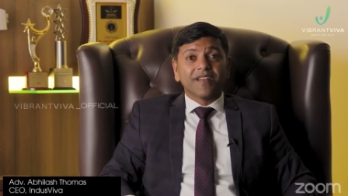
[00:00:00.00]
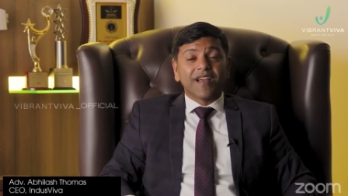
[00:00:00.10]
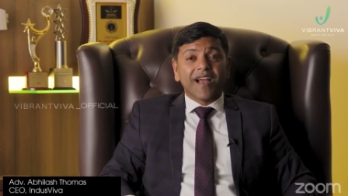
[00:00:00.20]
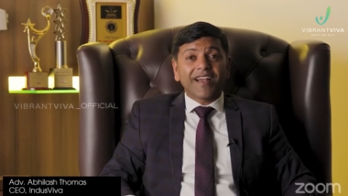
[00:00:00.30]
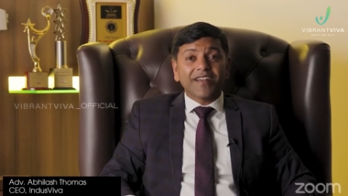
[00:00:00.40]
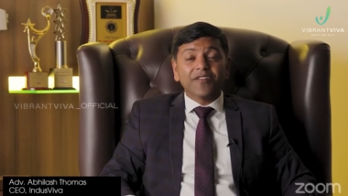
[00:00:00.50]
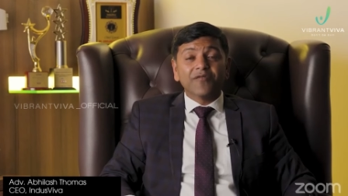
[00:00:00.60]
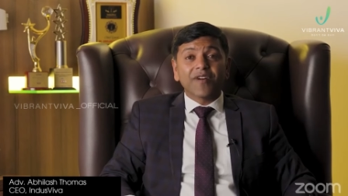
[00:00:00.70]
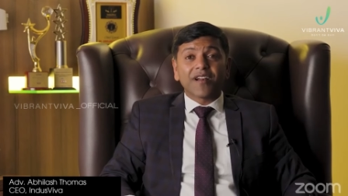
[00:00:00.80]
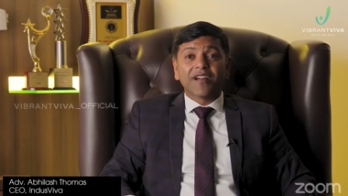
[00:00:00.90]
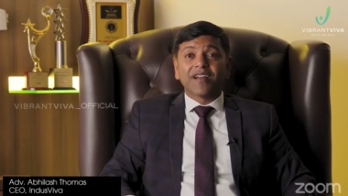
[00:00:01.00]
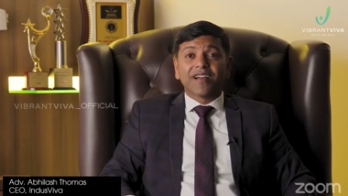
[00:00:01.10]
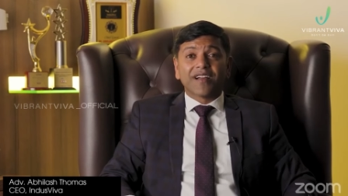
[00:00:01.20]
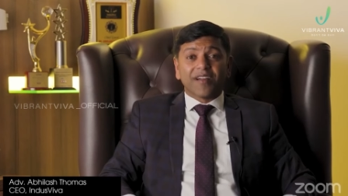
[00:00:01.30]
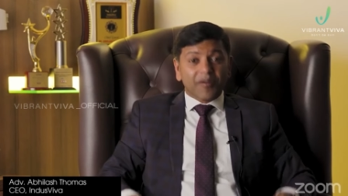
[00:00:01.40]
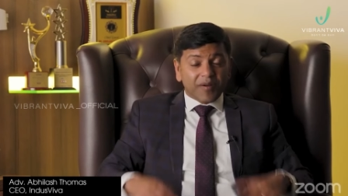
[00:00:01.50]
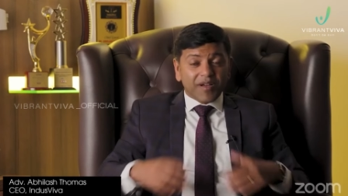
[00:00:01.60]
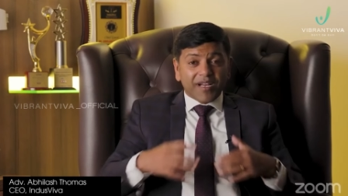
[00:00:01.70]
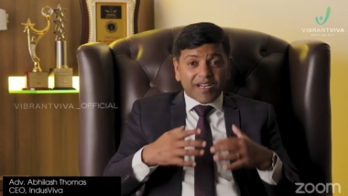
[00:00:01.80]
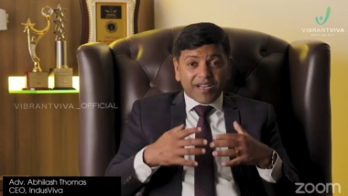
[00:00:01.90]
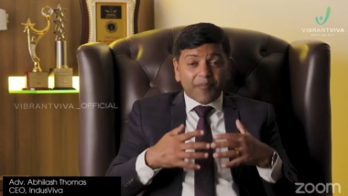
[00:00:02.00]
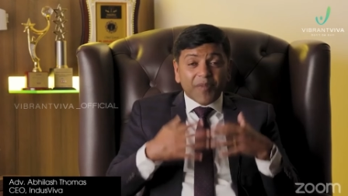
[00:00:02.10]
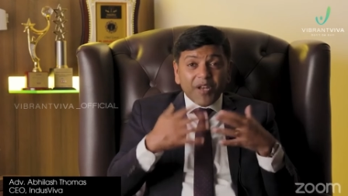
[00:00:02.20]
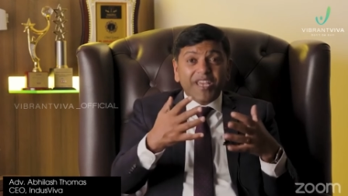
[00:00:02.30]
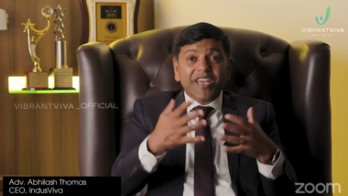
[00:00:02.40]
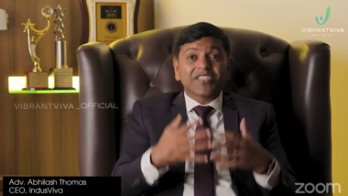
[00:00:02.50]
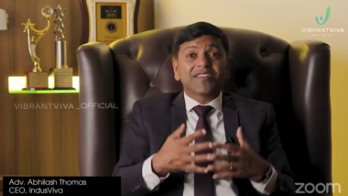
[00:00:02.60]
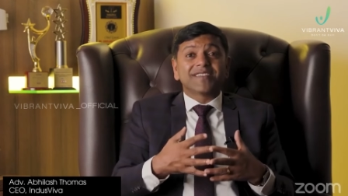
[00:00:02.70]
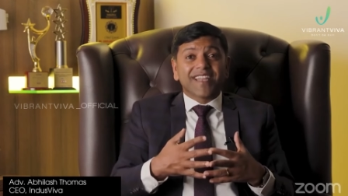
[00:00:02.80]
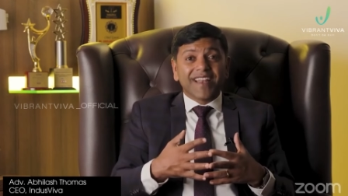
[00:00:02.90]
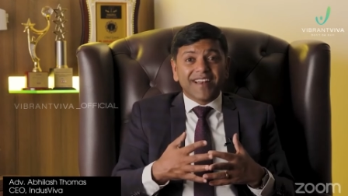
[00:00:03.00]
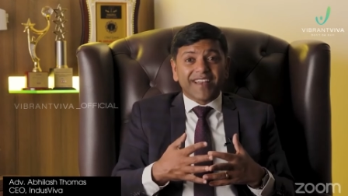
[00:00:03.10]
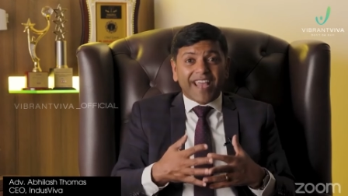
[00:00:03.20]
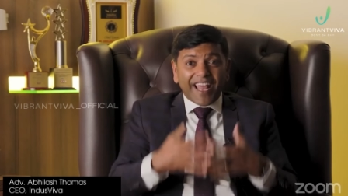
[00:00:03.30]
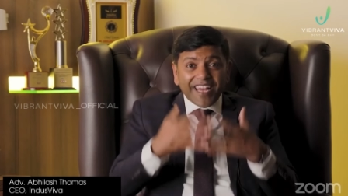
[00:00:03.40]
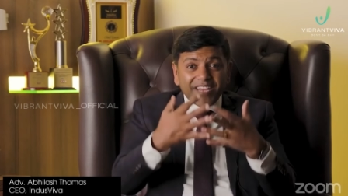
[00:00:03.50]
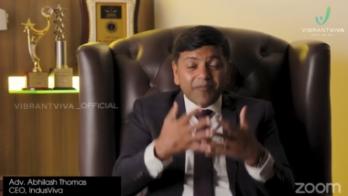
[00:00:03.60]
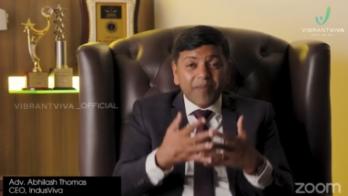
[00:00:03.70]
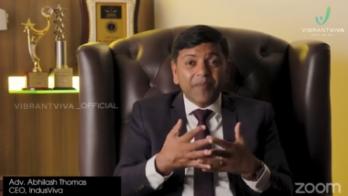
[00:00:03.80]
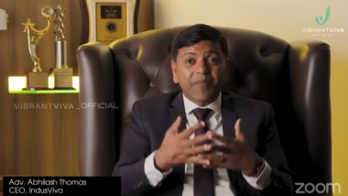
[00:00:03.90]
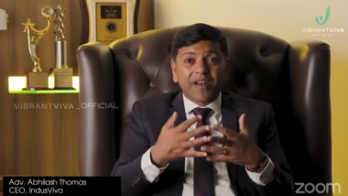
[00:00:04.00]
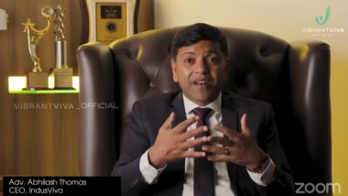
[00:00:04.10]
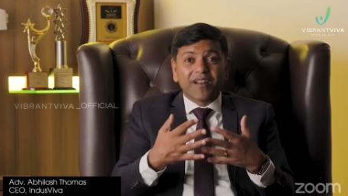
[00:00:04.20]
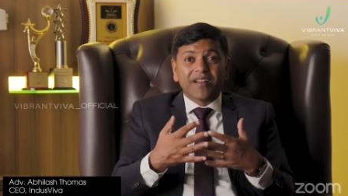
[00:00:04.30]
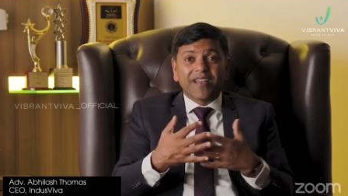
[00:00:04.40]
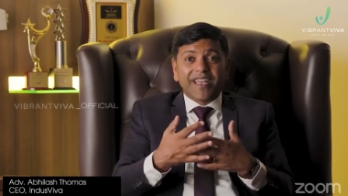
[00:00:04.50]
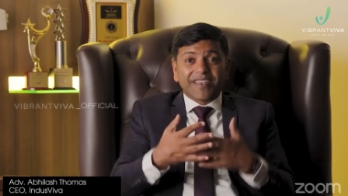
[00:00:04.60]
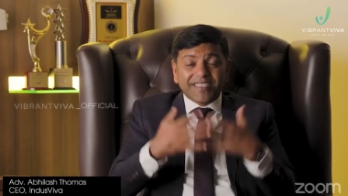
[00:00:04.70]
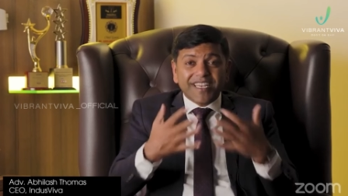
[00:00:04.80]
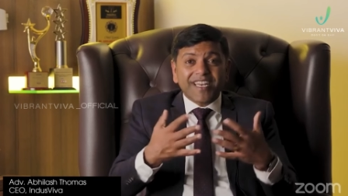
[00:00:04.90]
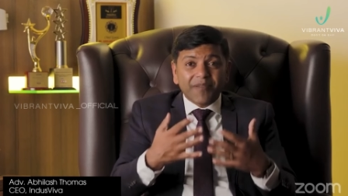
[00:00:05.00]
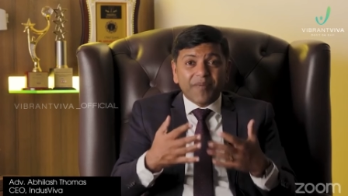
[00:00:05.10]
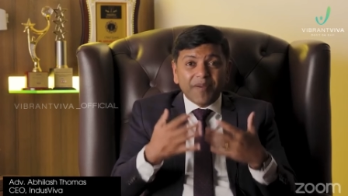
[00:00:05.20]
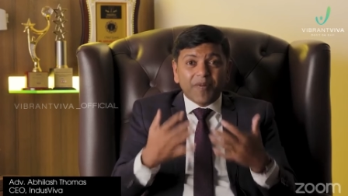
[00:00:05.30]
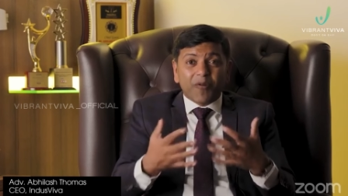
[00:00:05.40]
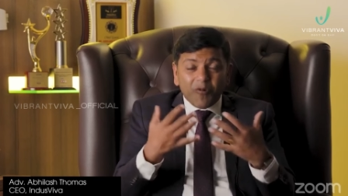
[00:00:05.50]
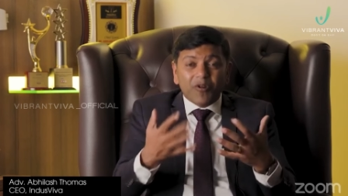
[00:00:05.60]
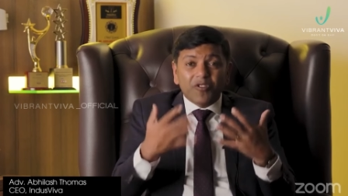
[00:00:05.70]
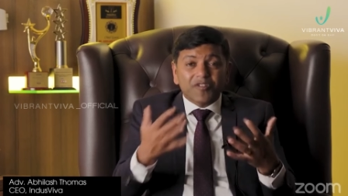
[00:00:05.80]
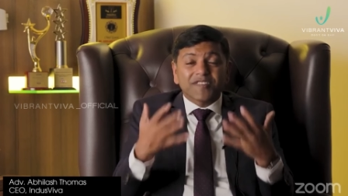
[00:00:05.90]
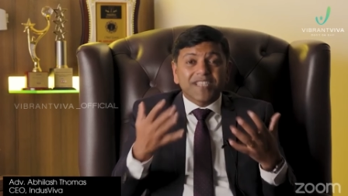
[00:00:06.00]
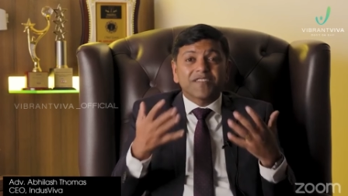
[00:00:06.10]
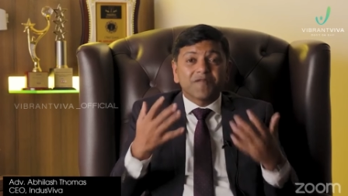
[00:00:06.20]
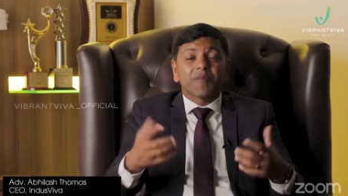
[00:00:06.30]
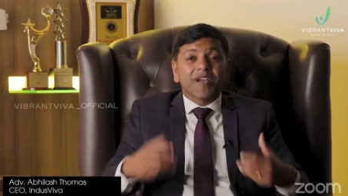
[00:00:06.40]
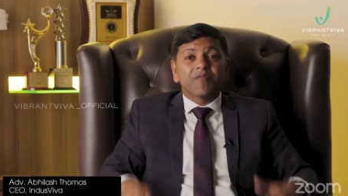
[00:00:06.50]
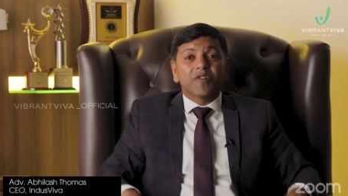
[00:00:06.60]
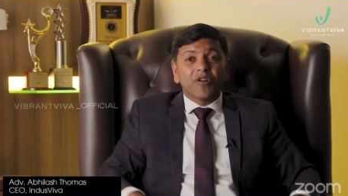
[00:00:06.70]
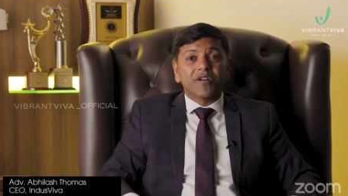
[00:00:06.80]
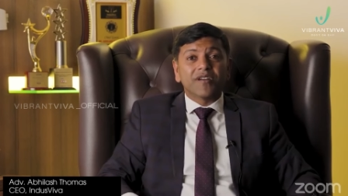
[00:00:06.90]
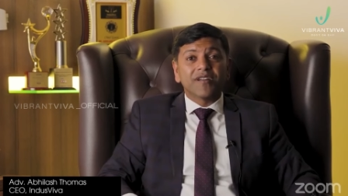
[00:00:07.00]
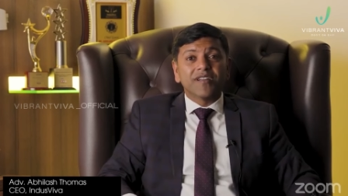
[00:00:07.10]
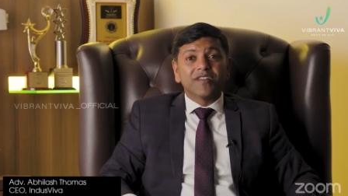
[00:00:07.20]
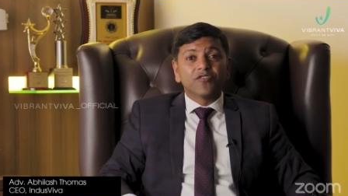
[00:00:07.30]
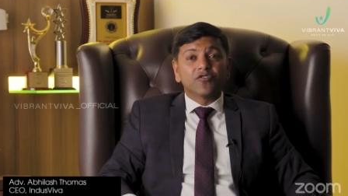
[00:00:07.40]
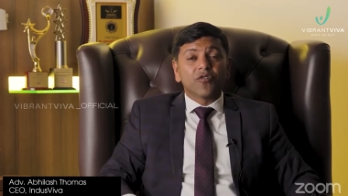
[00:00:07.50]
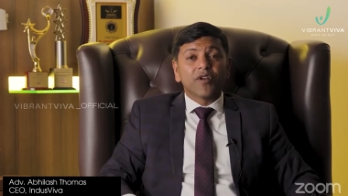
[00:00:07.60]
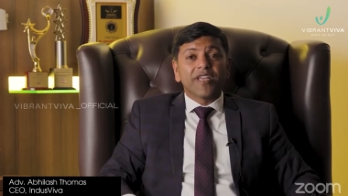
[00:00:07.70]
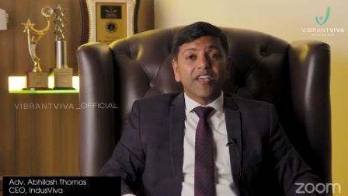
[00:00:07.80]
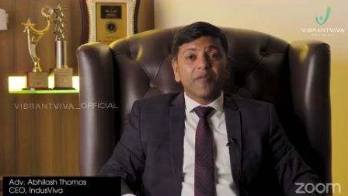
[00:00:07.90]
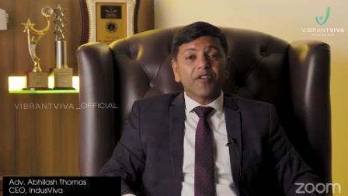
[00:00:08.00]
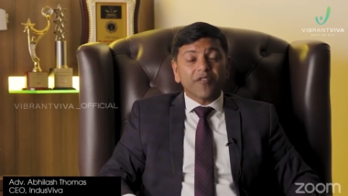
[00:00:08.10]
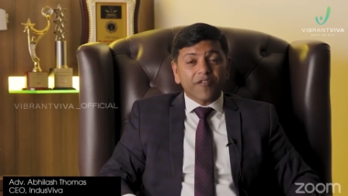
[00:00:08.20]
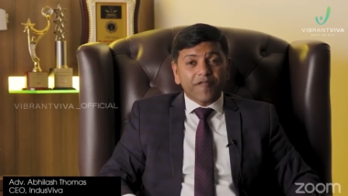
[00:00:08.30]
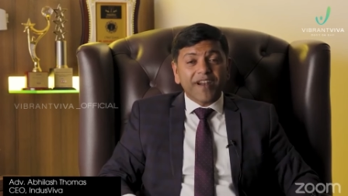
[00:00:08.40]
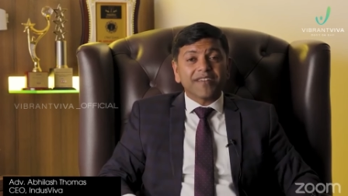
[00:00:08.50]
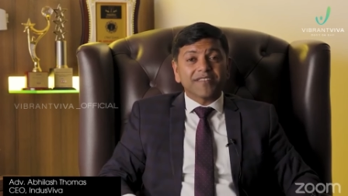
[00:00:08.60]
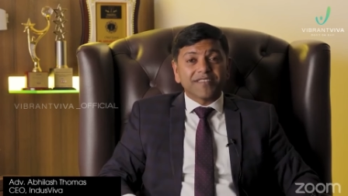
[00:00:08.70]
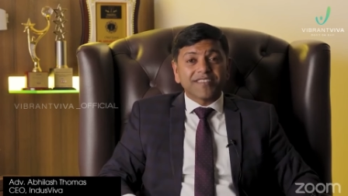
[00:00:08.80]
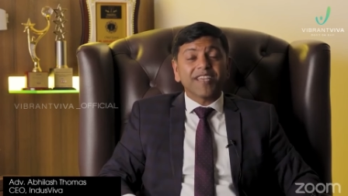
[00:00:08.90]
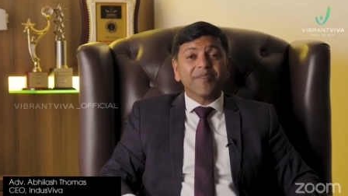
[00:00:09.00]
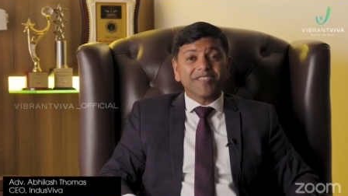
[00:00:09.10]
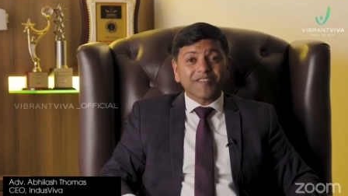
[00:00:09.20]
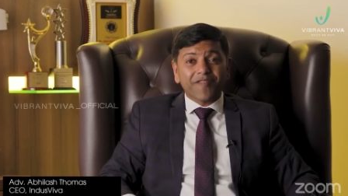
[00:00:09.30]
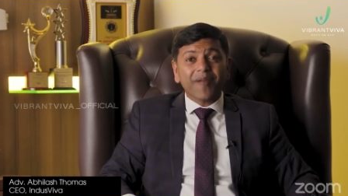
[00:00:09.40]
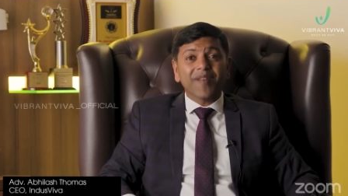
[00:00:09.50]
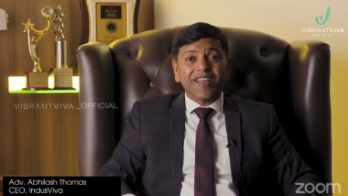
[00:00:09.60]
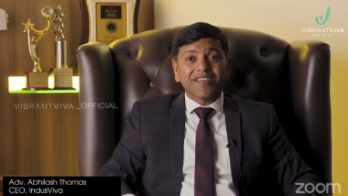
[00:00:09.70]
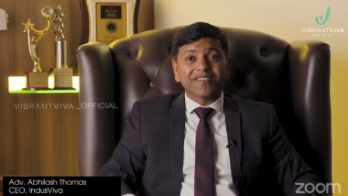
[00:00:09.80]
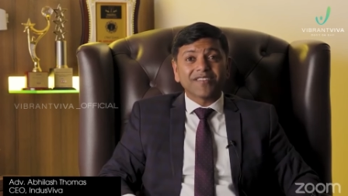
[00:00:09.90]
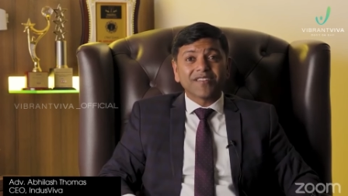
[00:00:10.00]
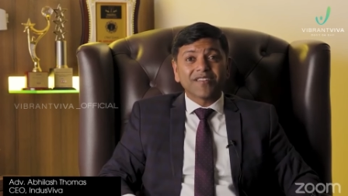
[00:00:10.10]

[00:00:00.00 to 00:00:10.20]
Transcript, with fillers: and your uh, communication skill, carrying people, entertaining people, all those things will become good. So, among your friends, neighbors, families,